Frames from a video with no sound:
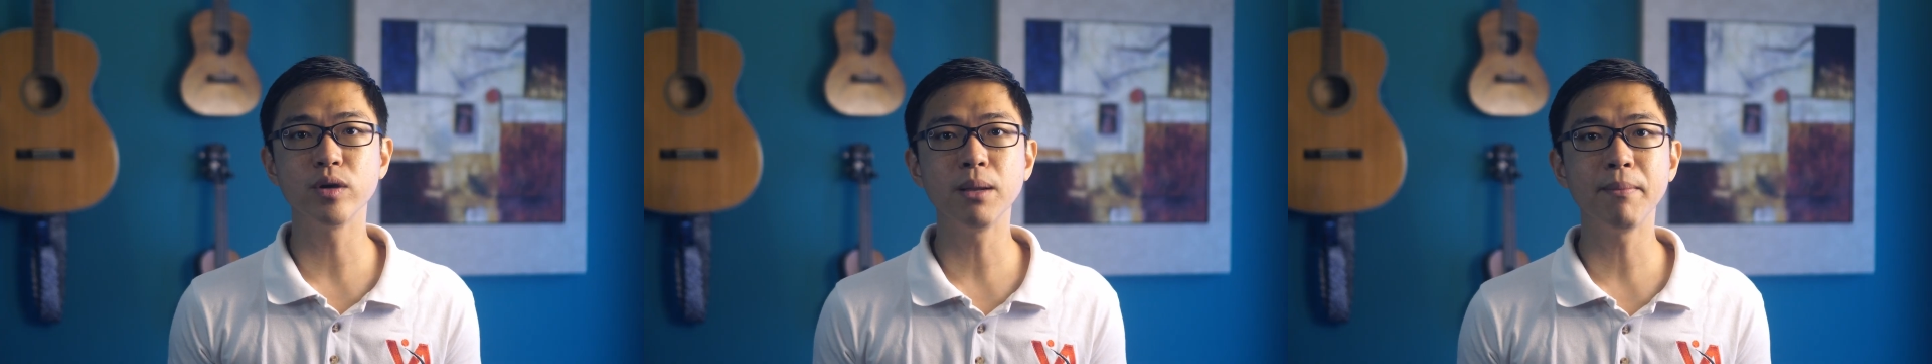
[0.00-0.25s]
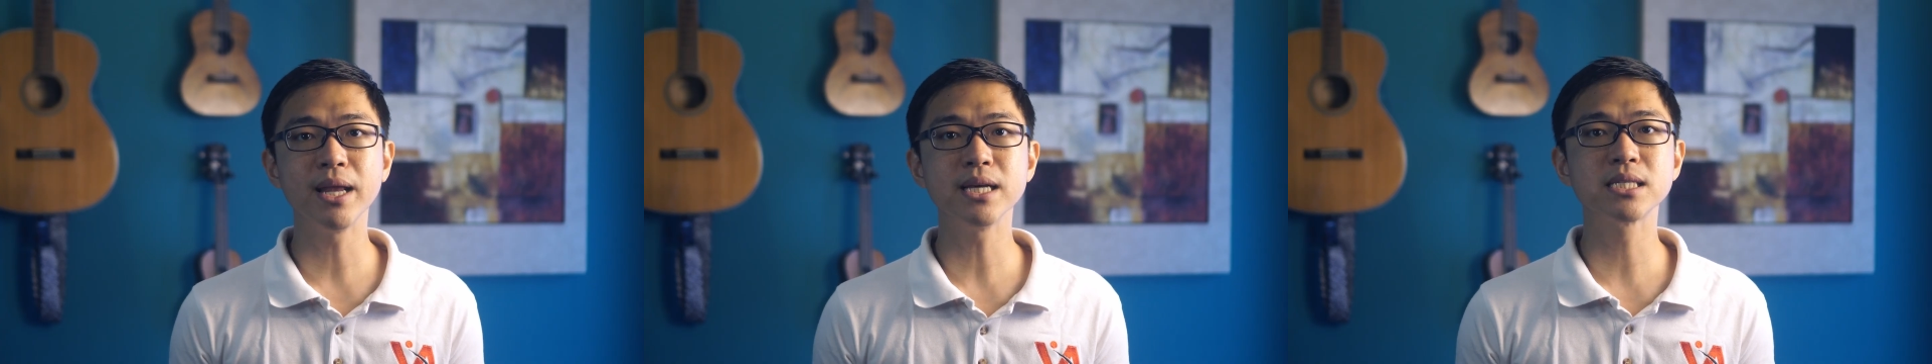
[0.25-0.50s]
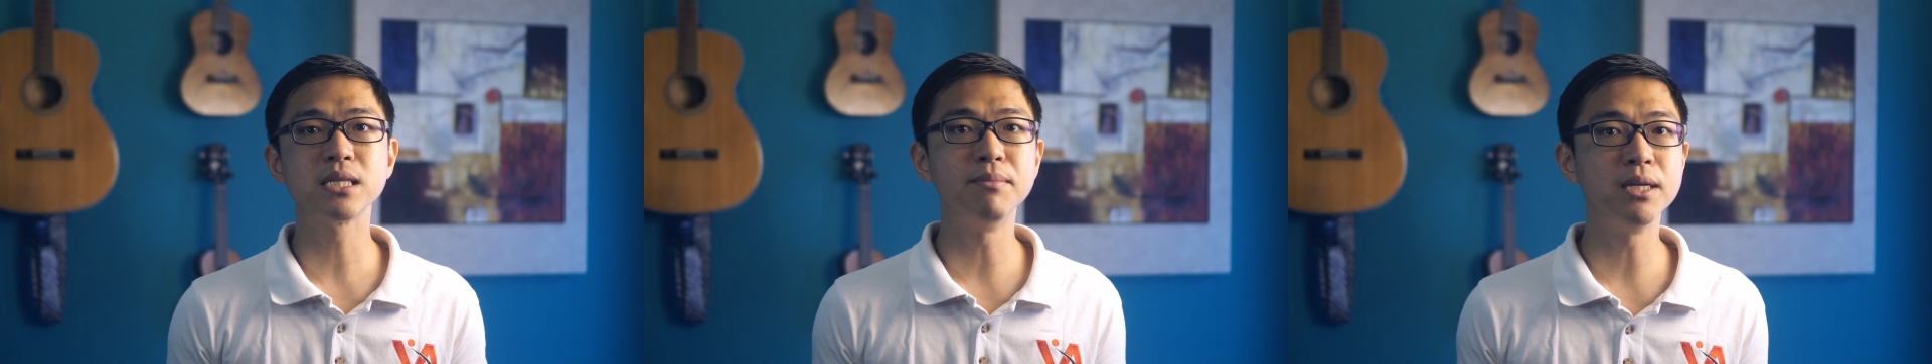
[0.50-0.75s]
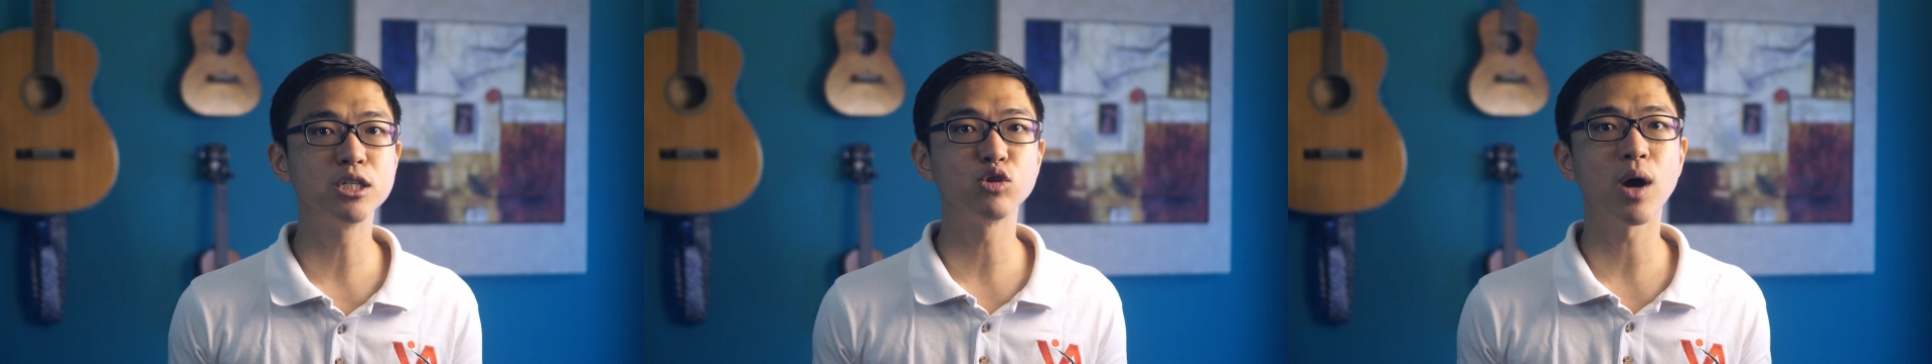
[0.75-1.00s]
in a manner
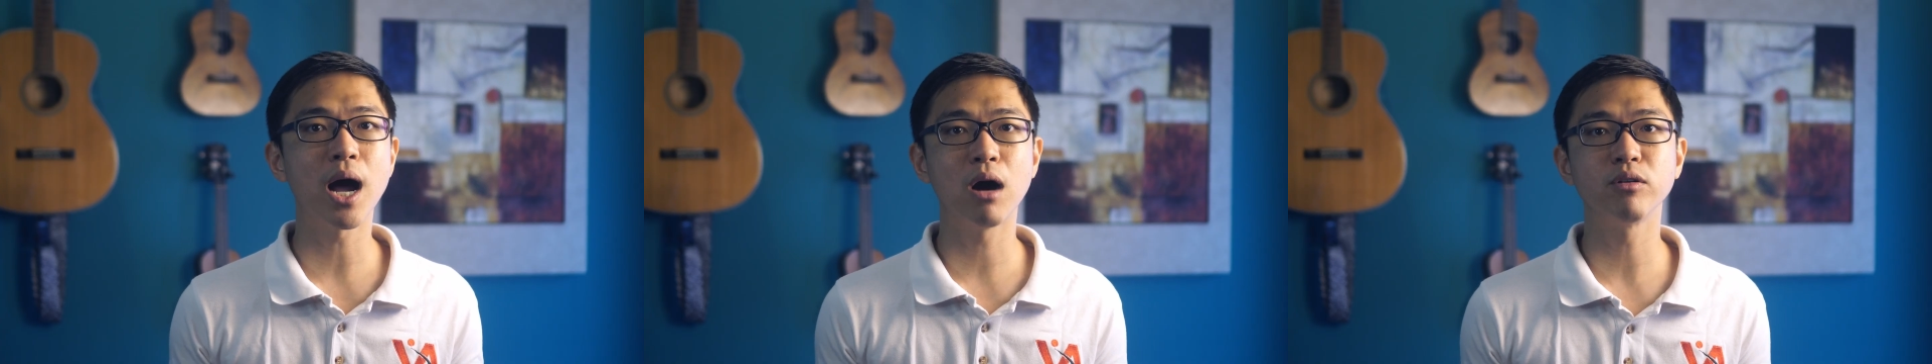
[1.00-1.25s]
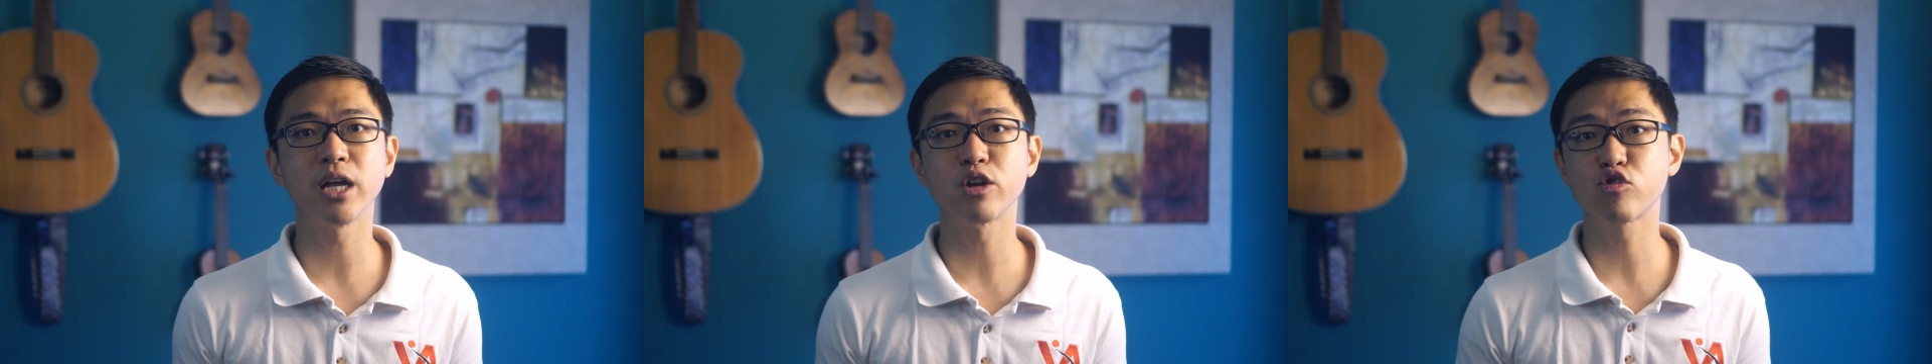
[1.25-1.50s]
similar to how they are